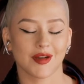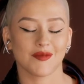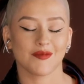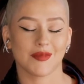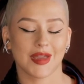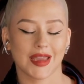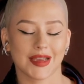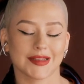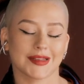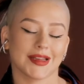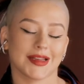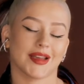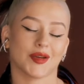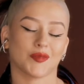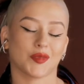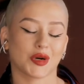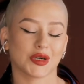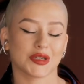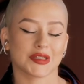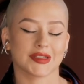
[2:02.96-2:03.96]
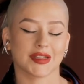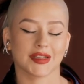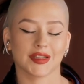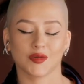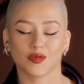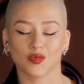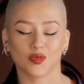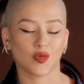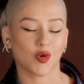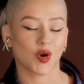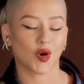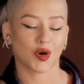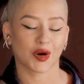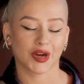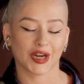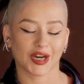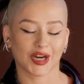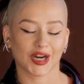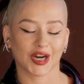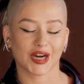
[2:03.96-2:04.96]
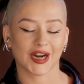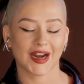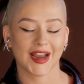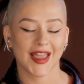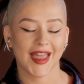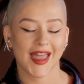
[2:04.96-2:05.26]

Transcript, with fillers: amazing person, warrior,